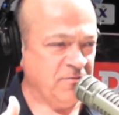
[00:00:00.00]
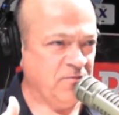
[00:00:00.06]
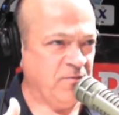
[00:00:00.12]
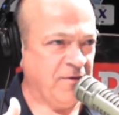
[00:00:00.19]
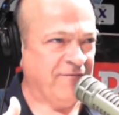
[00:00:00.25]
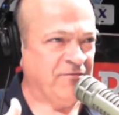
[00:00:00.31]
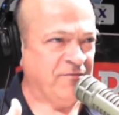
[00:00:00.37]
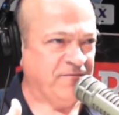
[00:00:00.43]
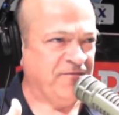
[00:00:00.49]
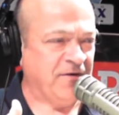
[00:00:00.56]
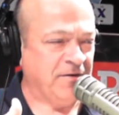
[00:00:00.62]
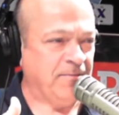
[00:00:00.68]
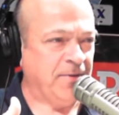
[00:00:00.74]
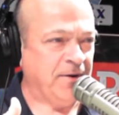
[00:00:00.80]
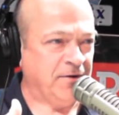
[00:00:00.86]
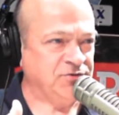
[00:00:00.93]
we have a
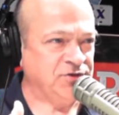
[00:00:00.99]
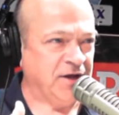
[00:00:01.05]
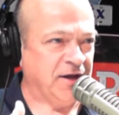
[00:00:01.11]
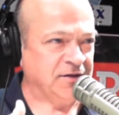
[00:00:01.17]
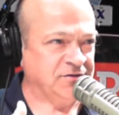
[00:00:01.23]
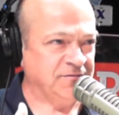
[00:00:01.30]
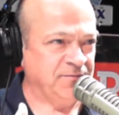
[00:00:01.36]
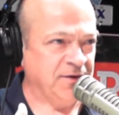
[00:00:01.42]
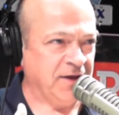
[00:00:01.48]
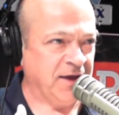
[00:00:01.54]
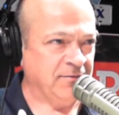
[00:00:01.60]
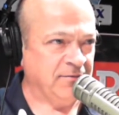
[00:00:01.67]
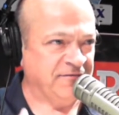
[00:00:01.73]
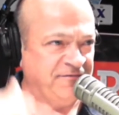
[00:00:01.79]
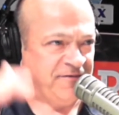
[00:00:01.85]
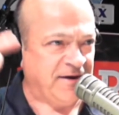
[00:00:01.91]
far better chance of being
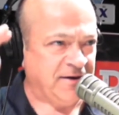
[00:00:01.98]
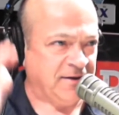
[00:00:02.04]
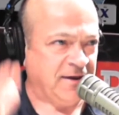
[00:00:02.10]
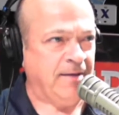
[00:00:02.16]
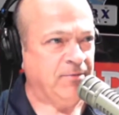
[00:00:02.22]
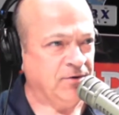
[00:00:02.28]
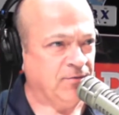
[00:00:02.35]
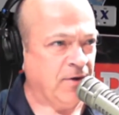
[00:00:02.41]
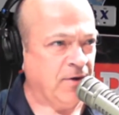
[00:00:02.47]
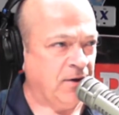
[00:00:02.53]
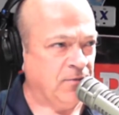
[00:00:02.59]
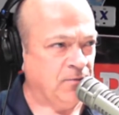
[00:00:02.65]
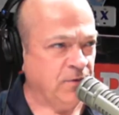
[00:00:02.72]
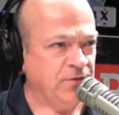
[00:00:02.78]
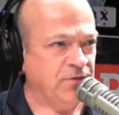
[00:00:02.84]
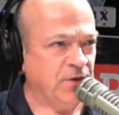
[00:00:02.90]
able to find common
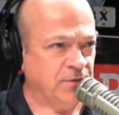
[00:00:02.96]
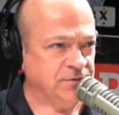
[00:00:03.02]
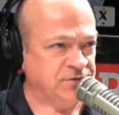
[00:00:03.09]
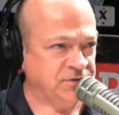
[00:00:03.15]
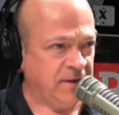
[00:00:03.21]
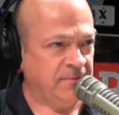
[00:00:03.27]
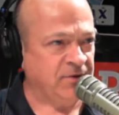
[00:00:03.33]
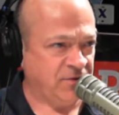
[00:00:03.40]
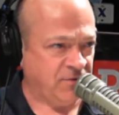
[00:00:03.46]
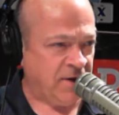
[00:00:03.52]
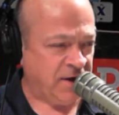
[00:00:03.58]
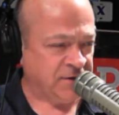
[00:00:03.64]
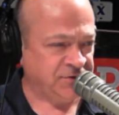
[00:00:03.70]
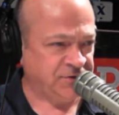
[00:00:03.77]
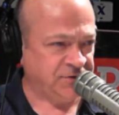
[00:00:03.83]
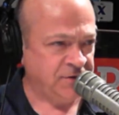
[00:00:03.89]
ground with those
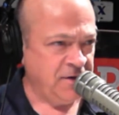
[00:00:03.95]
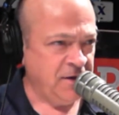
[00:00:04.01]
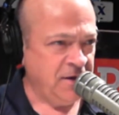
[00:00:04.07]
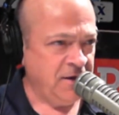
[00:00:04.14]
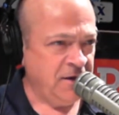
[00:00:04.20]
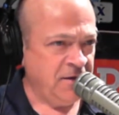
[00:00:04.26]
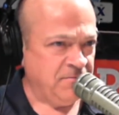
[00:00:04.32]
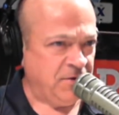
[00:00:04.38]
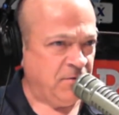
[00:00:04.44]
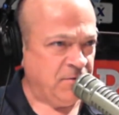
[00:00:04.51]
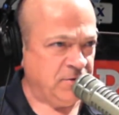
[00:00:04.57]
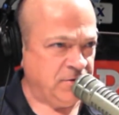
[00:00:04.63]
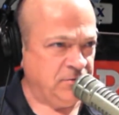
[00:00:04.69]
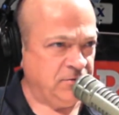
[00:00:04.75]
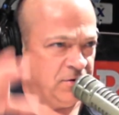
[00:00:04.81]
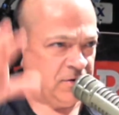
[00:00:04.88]
Democrats. But
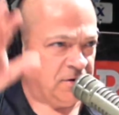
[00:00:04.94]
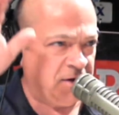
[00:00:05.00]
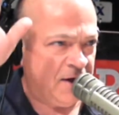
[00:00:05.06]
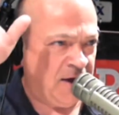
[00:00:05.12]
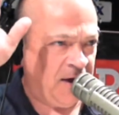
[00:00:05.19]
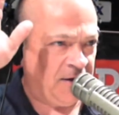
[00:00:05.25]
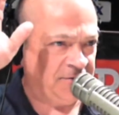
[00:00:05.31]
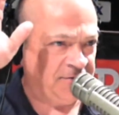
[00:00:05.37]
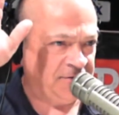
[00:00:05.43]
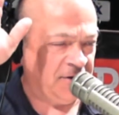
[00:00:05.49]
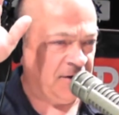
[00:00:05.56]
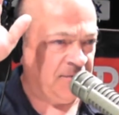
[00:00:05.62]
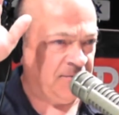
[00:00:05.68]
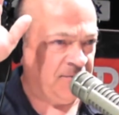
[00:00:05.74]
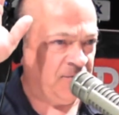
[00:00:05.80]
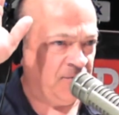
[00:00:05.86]
when you look at
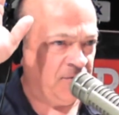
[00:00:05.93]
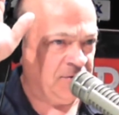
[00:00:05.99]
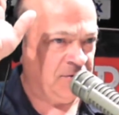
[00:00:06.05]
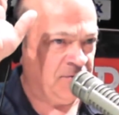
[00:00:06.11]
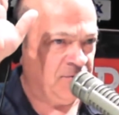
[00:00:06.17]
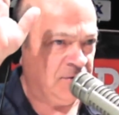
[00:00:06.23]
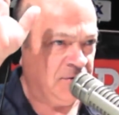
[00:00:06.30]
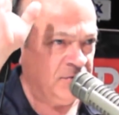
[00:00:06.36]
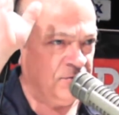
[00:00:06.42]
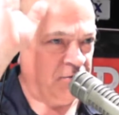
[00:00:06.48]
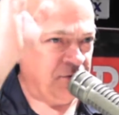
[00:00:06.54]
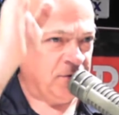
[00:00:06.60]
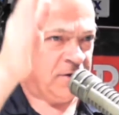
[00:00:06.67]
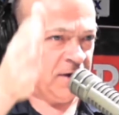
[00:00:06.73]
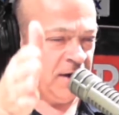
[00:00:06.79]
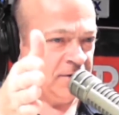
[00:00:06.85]
um, when when you
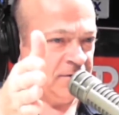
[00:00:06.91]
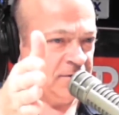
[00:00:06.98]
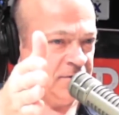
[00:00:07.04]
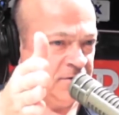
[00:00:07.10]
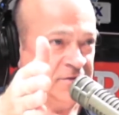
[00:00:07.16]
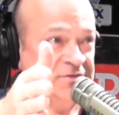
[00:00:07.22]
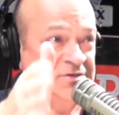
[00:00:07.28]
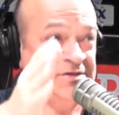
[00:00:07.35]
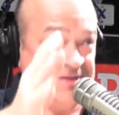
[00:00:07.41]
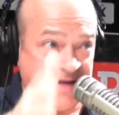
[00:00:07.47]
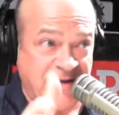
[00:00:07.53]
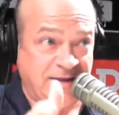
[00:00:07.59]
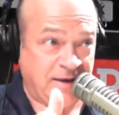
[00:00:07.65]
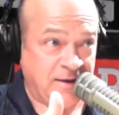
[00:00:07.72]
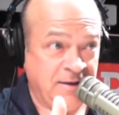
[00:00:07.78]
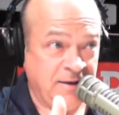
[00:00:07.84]
look at the
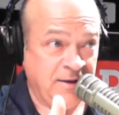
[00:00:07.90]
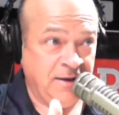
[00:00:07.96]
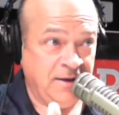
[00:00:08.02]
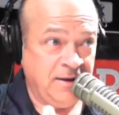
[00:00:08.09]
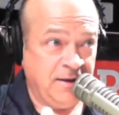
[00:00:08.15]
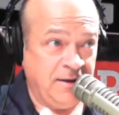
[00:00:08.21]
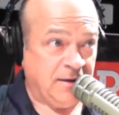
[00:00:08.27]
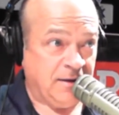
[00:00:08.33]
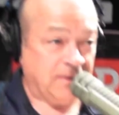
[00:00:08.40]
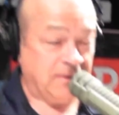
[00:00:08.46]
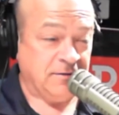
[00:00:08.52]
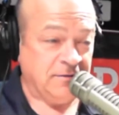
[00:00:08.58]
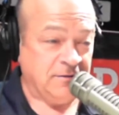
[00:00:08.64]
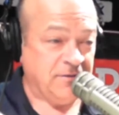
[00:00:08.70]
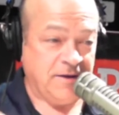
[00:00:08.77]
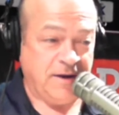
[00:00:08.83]
city,
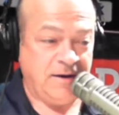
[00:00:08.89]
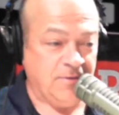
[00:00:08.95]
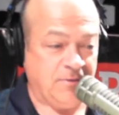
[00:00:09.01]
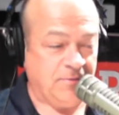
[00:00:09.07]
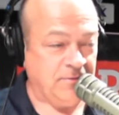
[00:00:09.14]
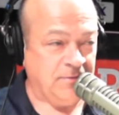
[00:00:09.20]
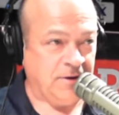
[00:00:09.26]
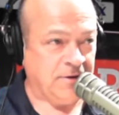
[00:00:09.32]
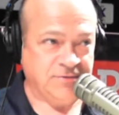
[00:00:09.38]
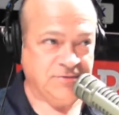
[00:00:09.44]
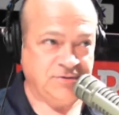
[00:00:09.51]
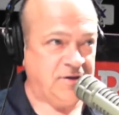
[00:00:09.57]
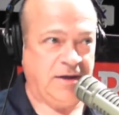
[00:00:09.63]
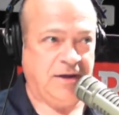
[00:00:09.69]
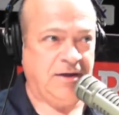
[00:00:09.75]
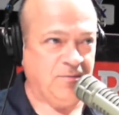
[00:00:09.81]
uh, they don't
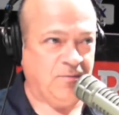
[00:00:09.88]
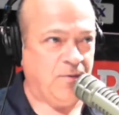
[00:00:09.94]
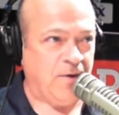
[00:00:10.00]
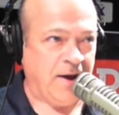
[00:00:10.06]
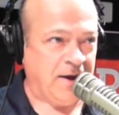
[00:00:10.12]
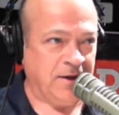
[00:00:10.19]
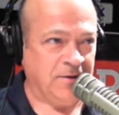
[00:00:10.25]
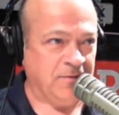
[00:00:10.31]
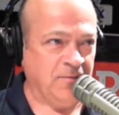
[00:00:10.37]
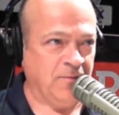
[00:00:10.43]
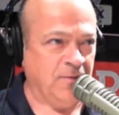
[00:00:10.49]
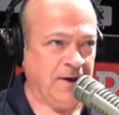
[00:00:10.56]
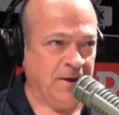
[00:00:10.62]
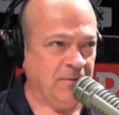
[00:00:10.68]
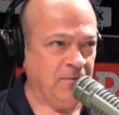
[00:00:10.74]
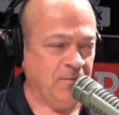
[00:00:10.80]
understand why
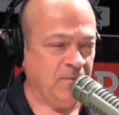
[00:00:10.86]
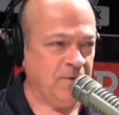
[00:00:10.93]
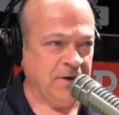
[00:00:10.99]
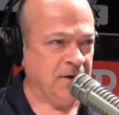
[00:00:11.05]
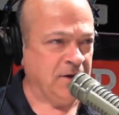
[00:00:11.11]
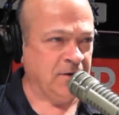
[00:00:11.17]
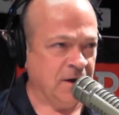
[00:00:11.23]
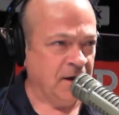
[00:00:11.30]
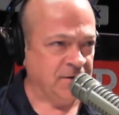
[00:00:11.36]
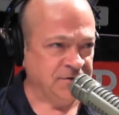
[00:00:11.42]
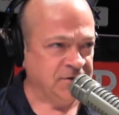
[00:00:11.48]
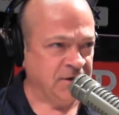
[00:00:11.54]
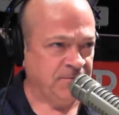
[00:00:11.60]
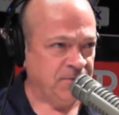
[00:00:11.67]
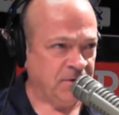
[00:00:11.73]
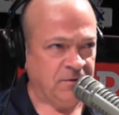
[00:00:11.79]
why we need
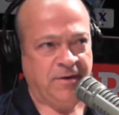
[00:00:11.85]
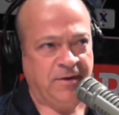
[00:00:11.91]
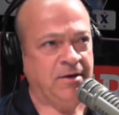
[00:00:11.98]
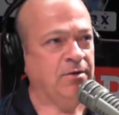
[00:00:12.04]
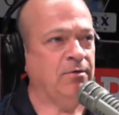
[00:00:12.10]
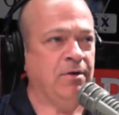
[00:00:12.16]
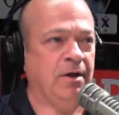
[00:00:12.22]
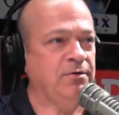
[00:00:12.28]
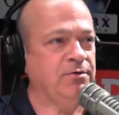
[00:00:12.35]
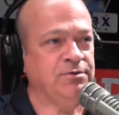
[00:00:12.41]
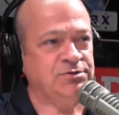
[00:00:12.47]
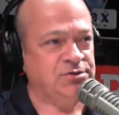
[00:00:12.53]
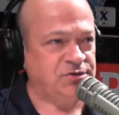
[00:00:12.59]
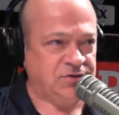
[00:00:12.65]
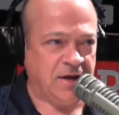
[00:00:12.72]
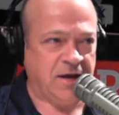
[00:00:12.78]
guns up here. They don't
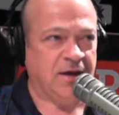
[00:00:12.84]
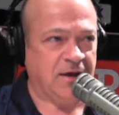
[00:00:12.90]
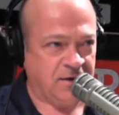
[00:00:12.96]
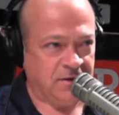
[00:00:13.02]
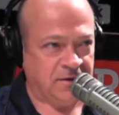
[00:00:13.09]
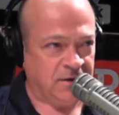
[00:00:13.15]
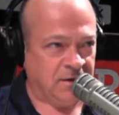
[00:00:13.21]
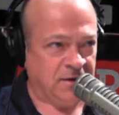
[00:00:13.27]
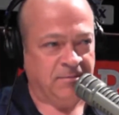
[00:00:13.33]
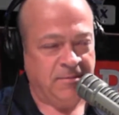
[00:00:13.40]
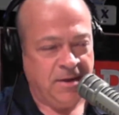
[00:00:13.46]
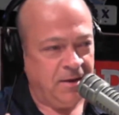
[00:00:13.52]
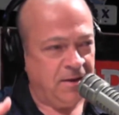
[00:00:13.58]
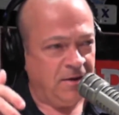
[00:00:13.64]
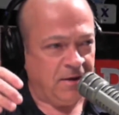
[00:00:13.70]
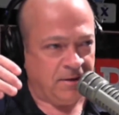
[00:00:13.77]
understand. Uh,
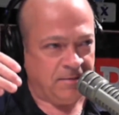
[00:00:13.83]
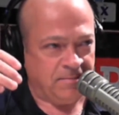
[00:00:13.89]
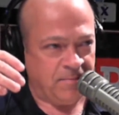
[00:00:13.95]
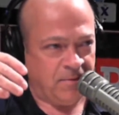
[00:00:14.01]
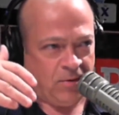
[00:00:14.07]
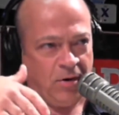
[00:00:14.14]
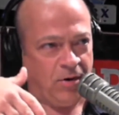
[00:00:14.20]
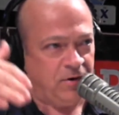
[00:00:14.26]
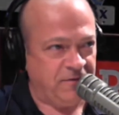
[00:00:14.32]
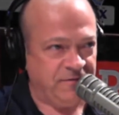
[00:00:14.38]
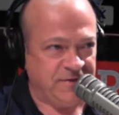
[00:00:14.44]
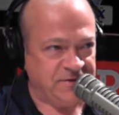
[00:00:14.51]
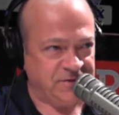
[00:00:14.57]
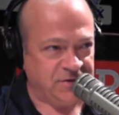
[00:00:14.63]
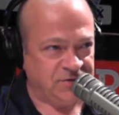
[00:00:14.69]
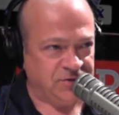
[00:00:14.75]
uh, all of
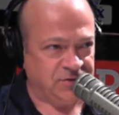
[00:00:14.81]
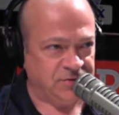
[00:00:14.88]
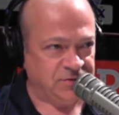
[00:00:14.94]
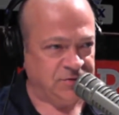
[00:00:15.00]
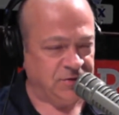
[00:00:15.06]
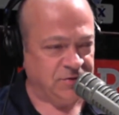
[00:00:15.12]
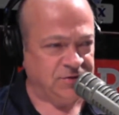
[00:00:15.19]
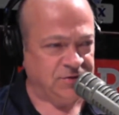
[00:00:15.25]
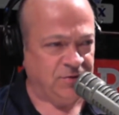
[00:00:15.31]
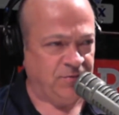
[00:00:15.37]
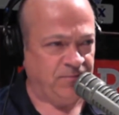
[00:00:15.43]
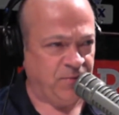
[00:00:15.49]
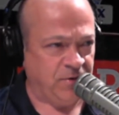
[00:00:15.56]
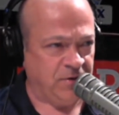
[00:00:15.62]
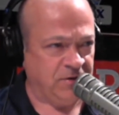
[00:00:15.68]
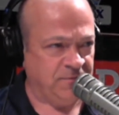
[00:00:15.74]
these issues that are so
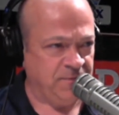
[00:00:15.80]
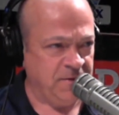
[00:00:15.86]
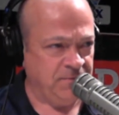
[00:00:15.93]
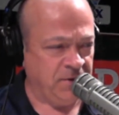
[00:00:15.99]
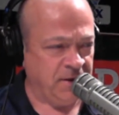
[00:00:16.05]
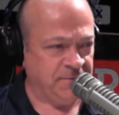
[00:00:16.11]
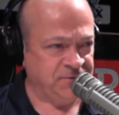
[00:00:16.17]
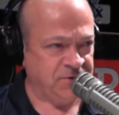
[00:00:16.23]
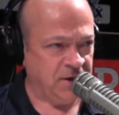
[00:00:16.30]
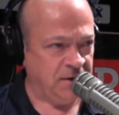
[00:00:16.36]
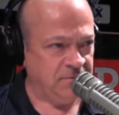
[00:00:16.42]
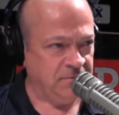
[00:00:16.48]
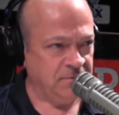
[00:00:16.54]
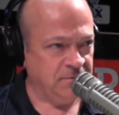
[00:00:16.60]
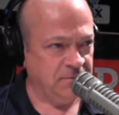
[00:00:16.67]
important to the people upstate.